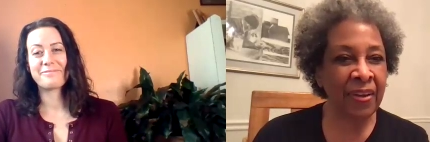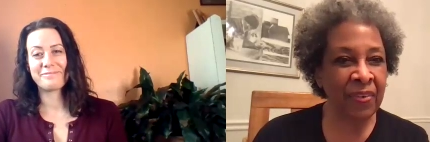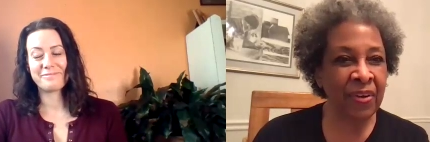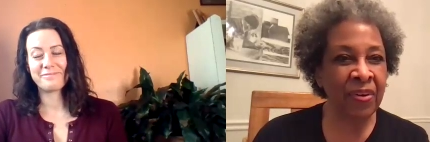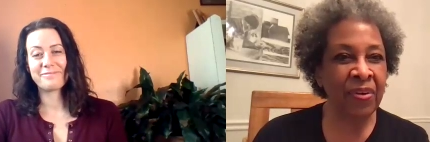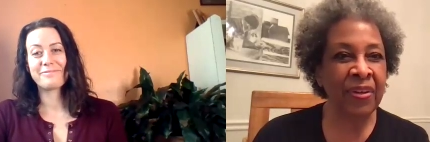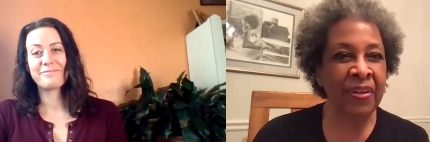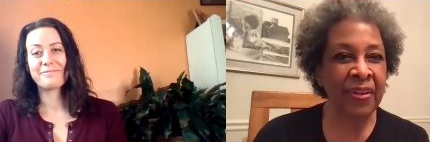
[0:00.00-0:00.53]

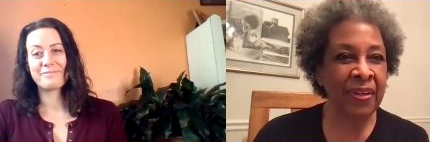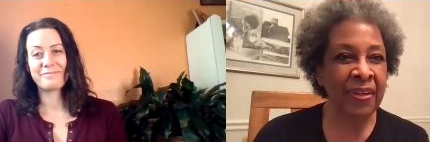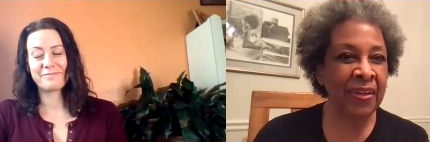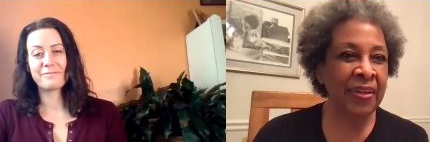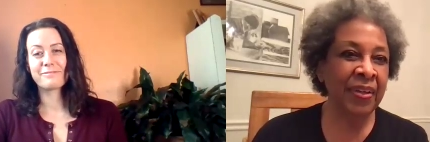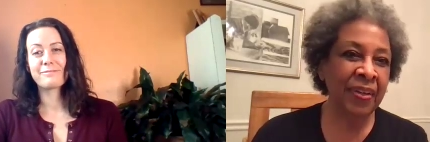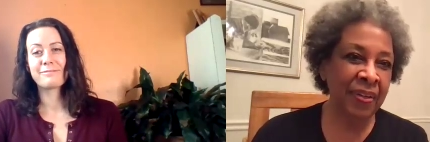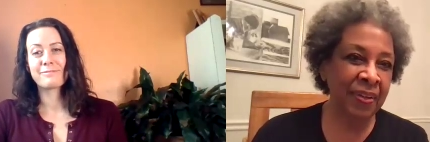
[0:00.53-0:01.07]
Speaker 1: heavier and
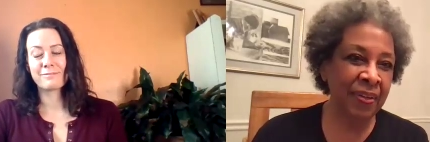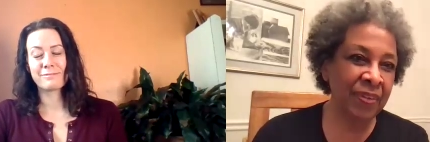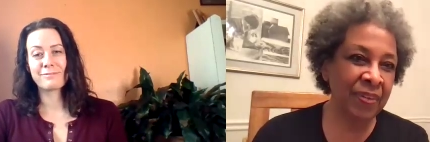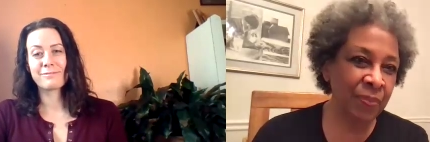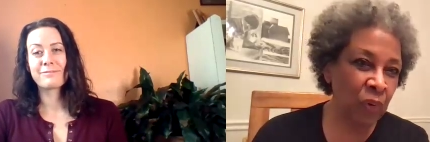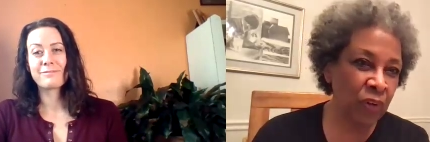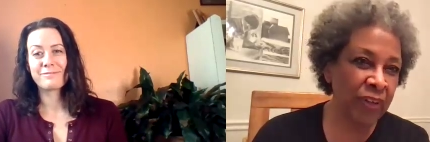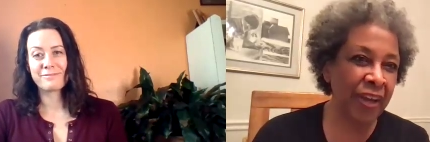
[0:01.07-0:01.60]

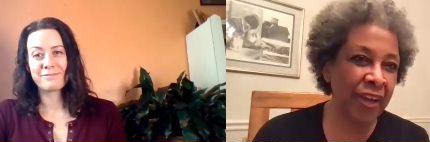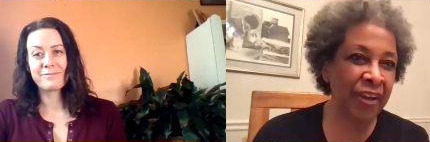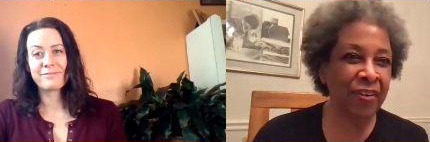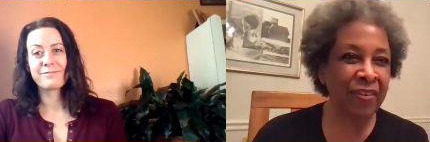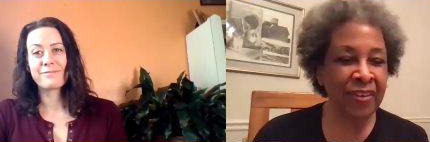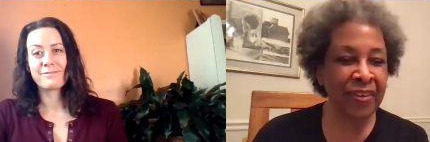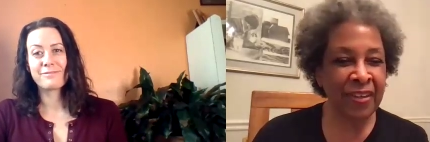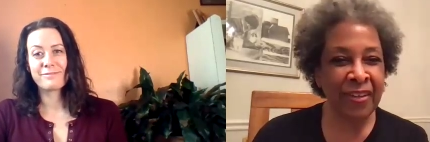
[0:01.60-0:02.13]
more
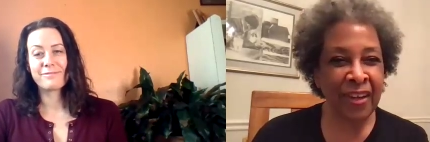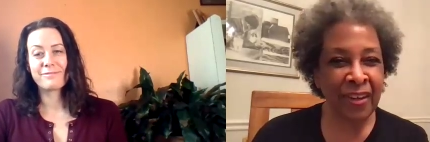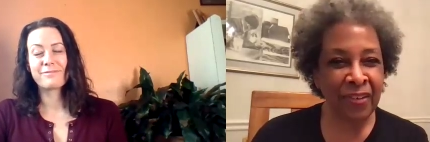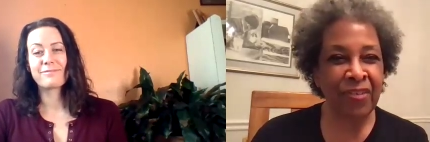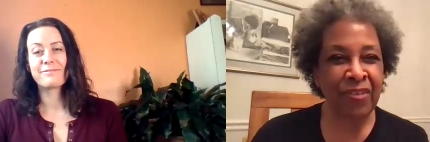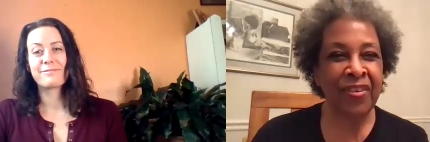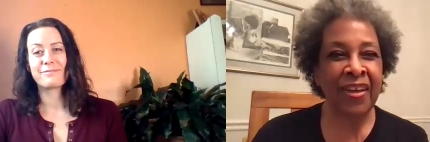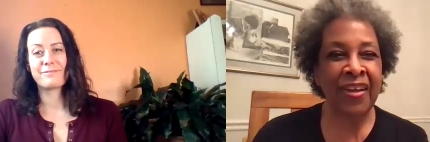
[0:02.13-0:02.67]
tired and didn't
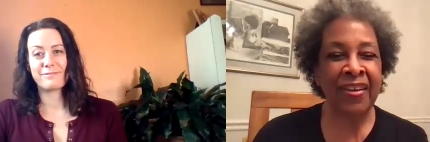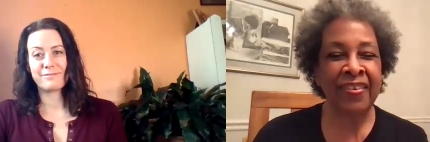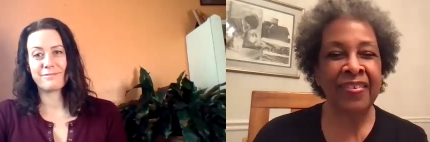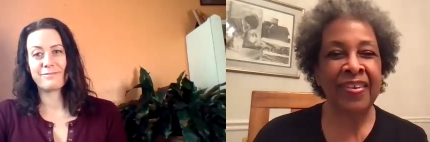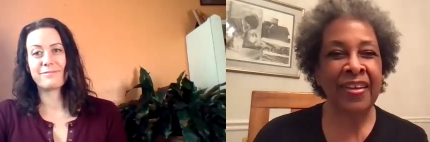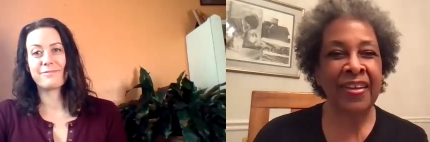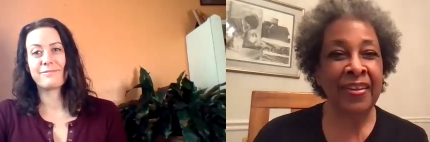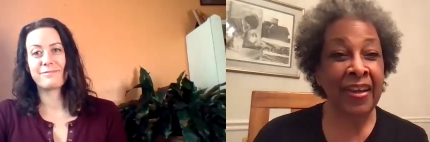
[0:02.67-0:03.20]
exercise
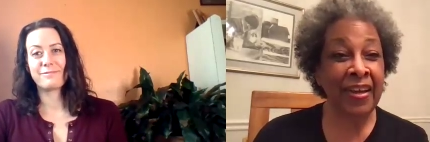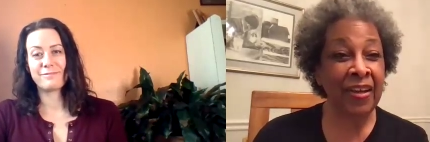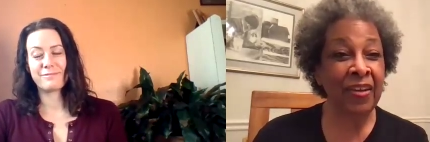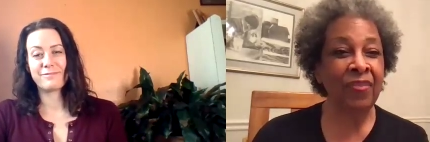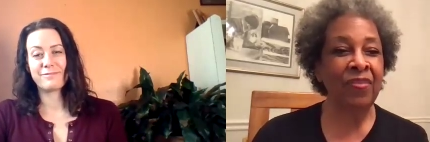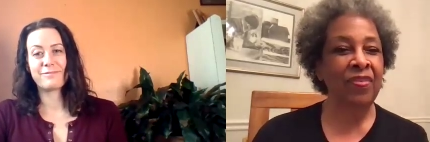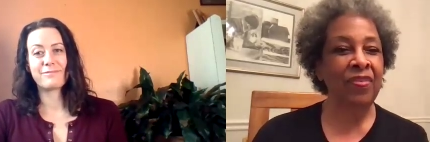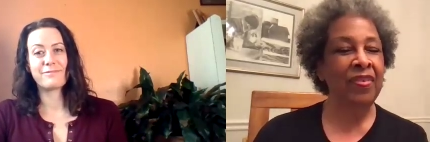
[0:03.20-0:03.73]
and
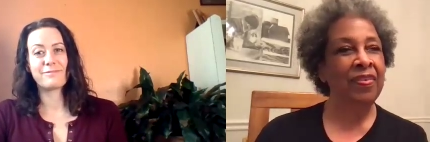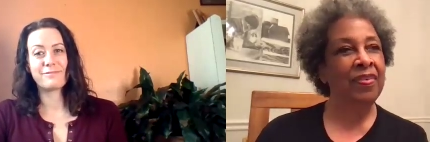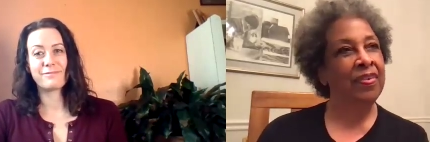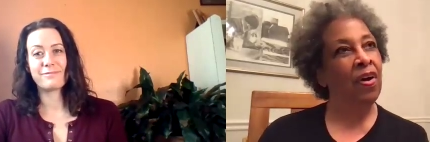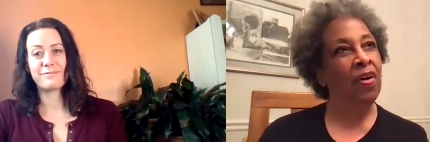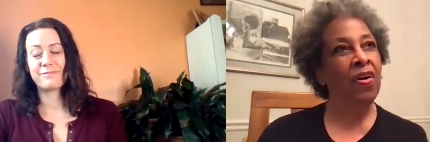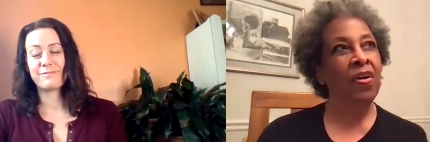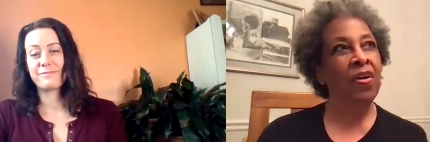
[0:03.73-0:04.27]
ate
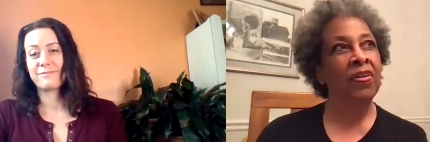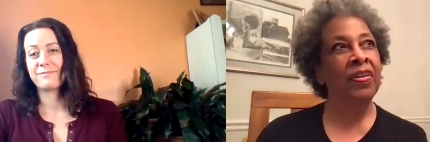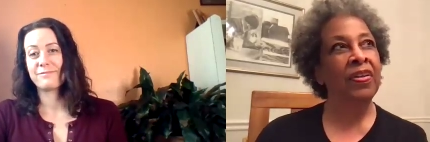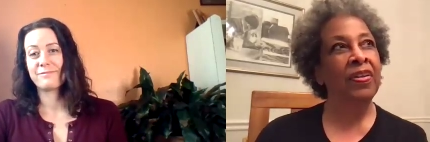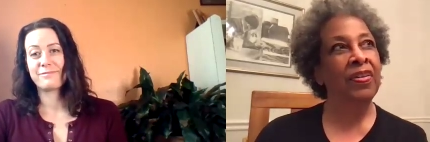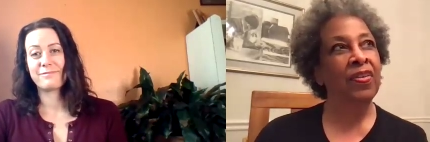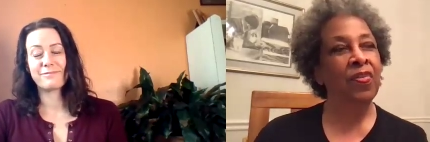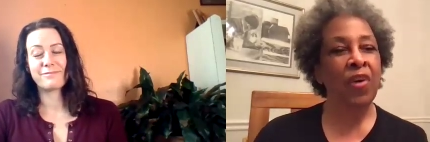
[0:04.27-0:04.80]

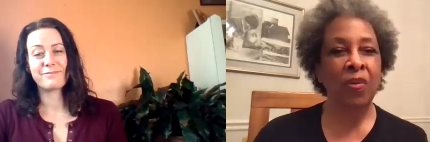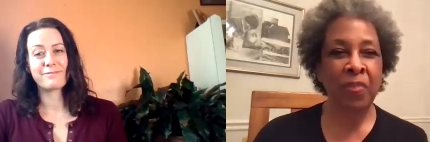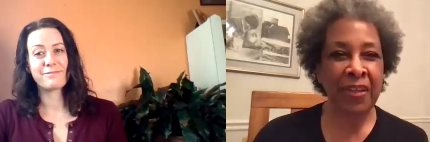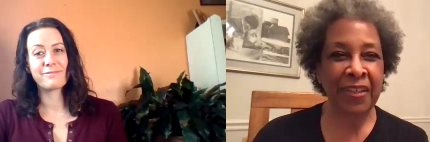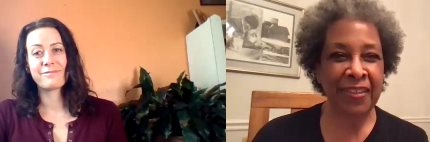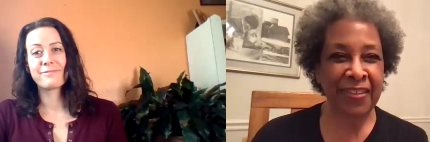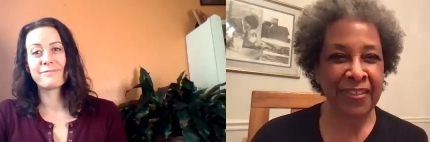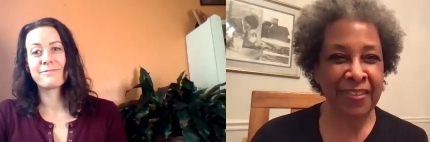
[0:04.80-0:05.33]
all the wrong
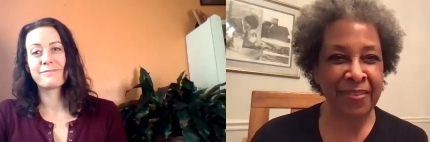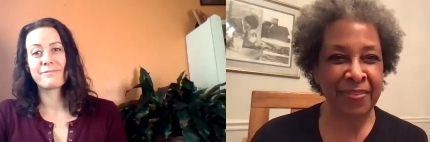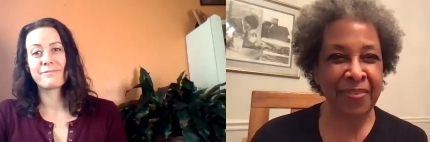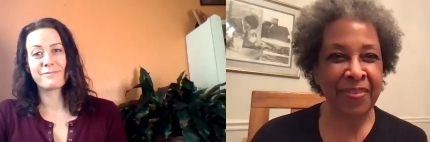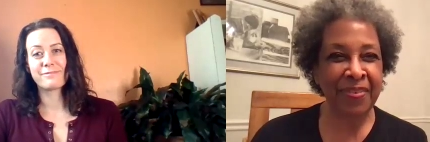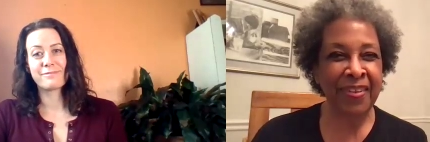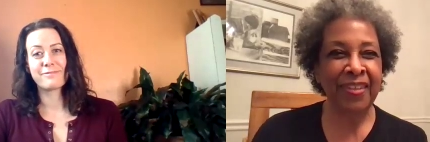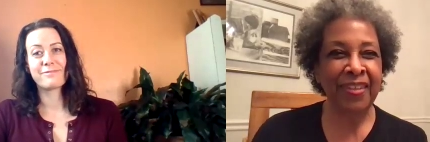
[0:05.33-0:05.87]
places
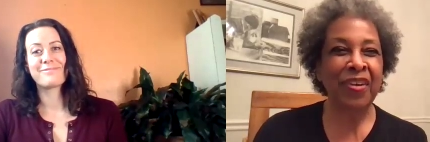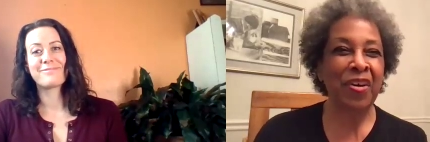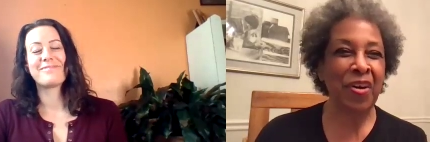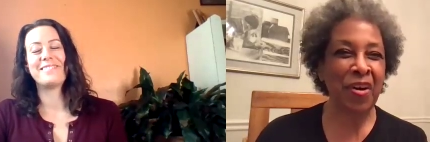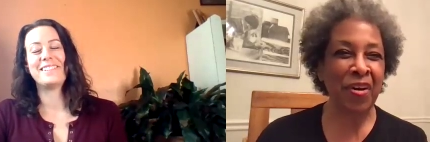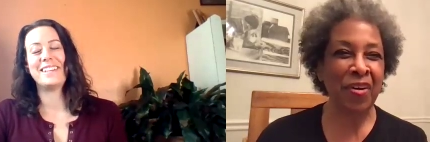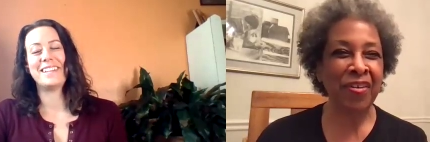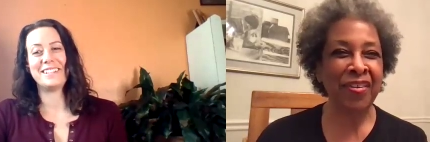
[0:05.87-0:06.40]
in the
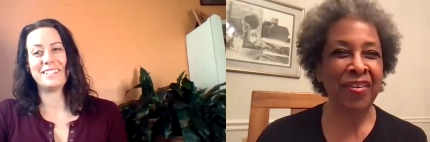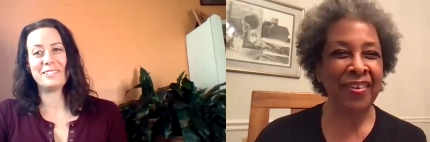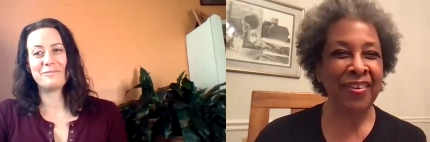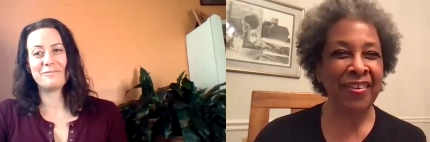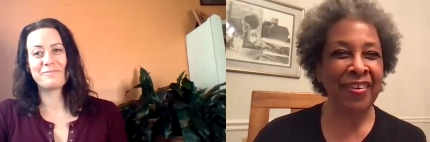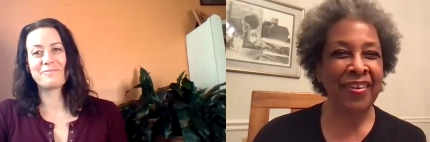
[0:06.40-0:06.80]
car, yeah.